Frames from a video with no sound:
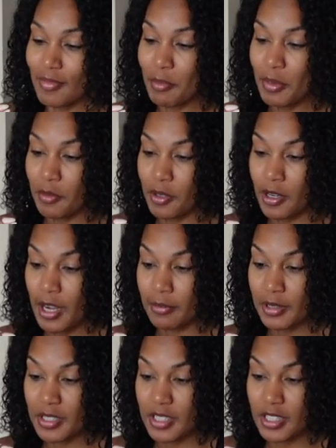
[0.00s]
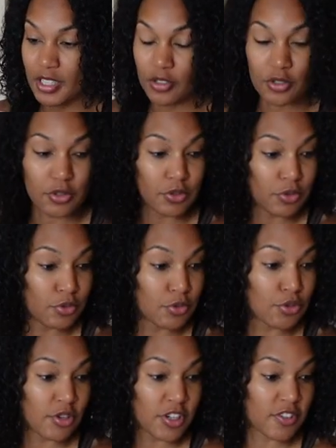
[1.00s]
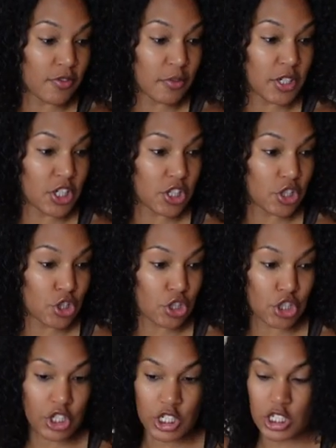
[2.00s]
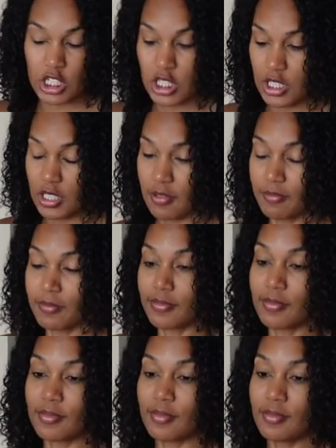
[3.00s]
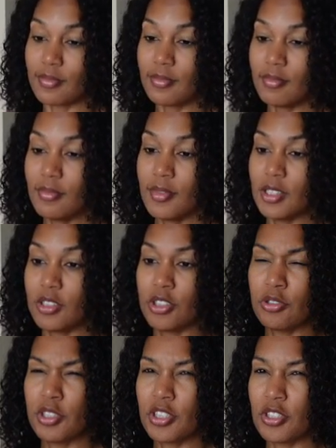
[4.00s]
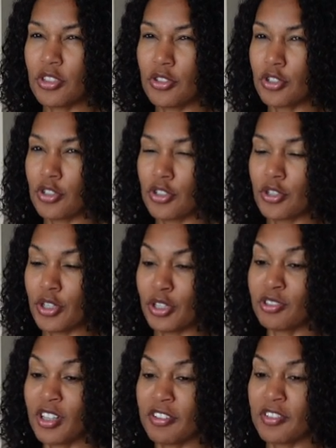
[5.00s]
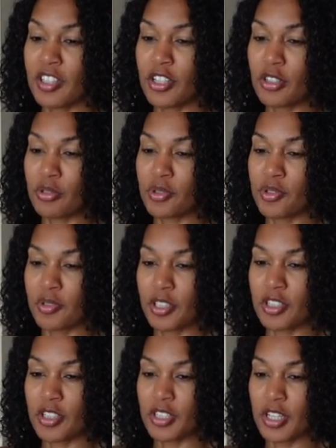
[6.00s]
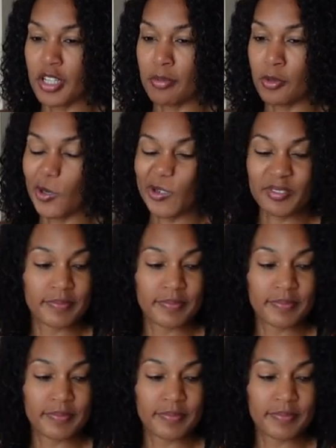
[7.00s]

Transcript: Meanwhile, I'm listening to Transformation Church. Do you listen to church or no? I feel like no one's religious anymore.